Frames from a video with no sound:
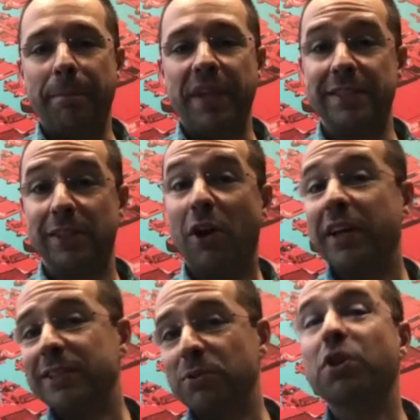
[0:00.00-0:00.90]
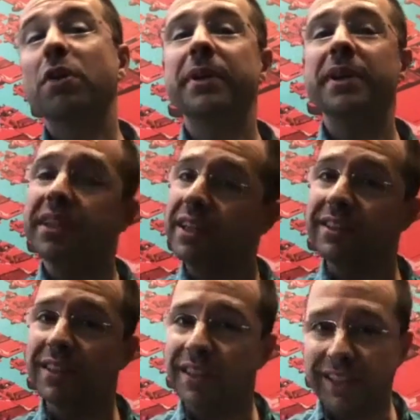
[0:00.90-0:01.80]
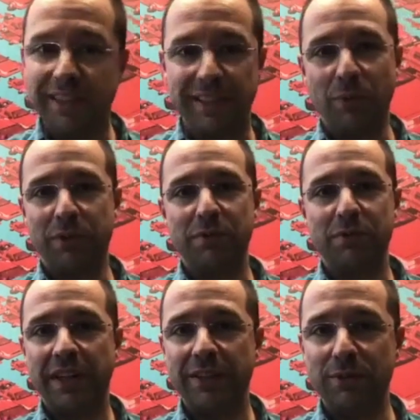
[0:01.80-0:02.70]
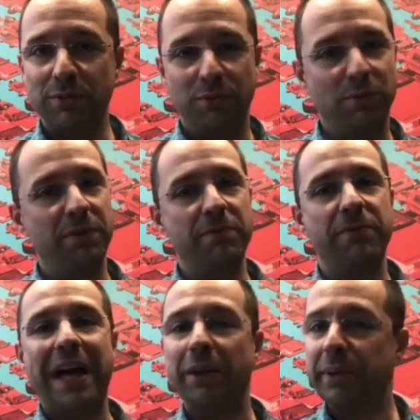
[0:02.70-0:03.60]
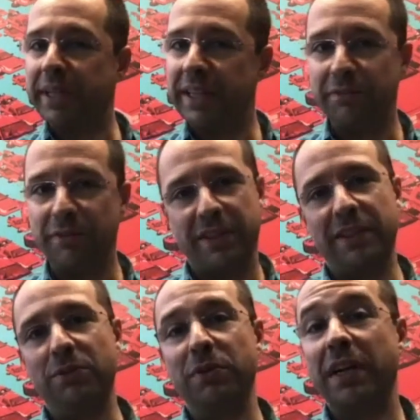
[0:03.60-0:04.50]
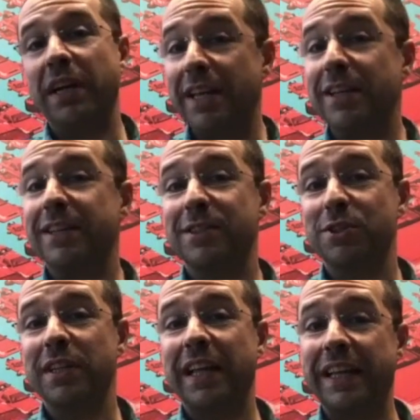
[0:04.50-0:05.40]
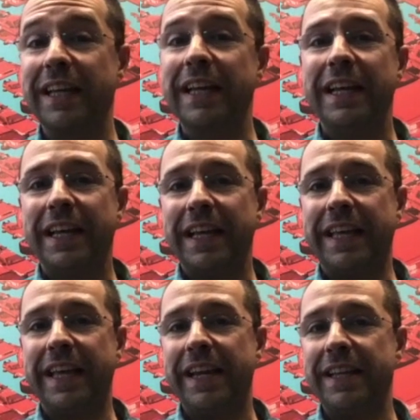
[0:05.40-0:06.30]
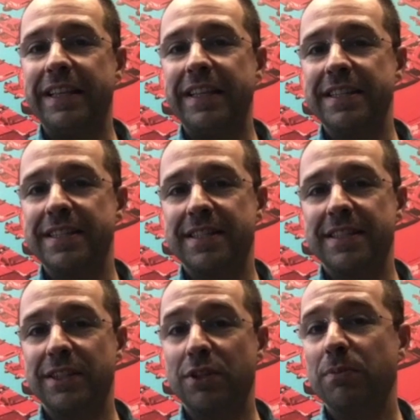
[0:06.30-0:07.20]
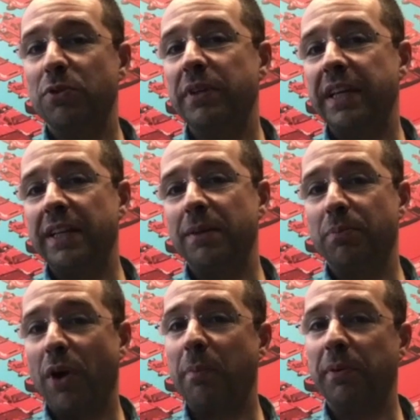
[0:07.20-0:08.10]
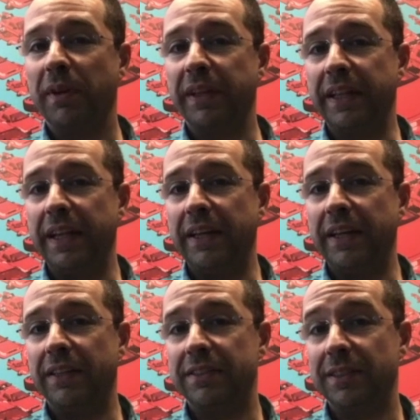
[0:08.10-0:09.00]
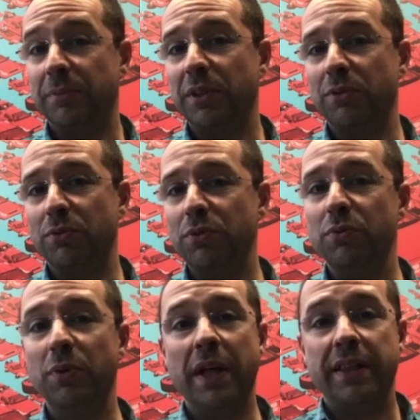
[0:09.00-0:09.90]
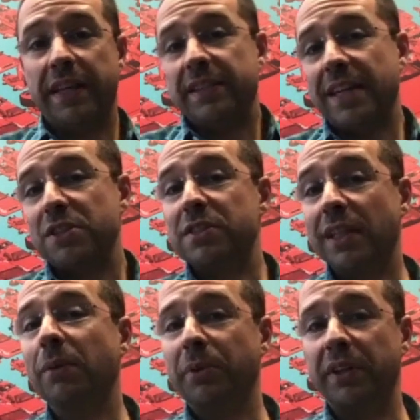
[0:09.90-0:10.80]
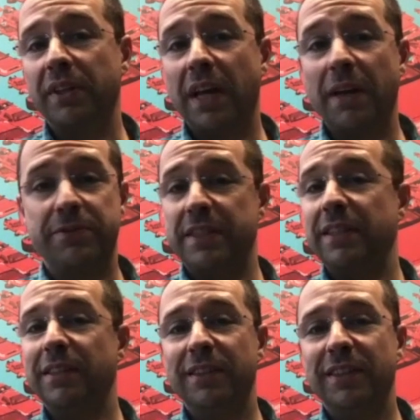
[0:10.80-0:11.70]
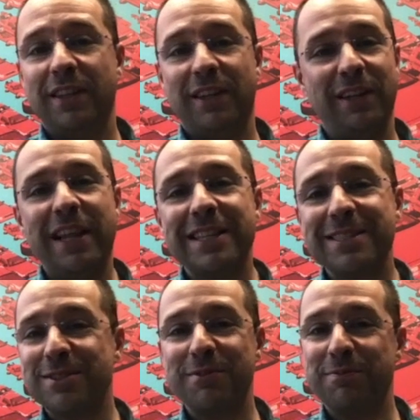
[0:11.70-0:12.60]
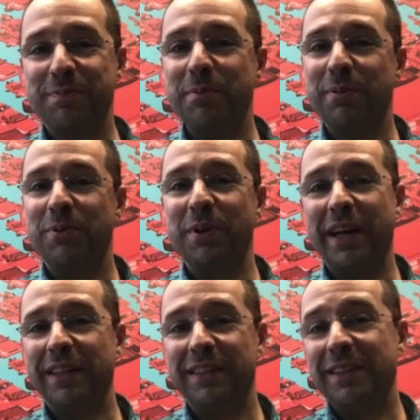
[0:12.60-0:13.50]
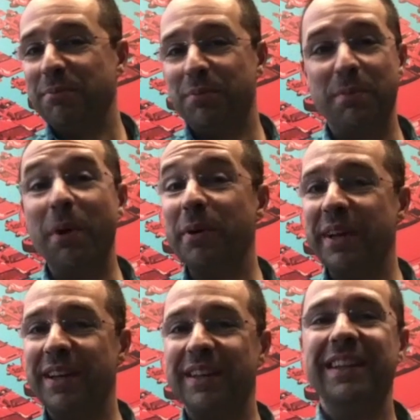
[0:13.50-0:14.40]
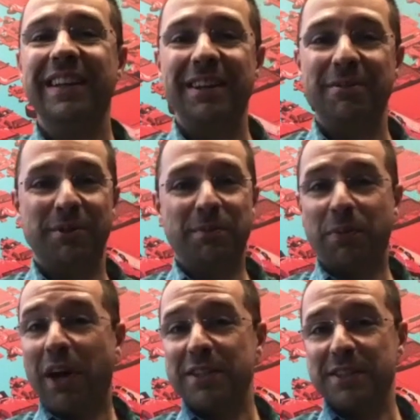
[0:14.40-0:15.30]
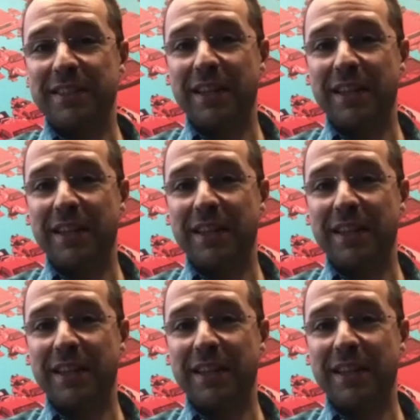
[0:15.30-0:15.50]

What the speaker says: As long as you communicate clearly what you're trying to do, you've evaluated everything, you're essentially like getting this communicated properly, and it's something you do that is actually celebrated. I've seen lots of people who got promoted for projects that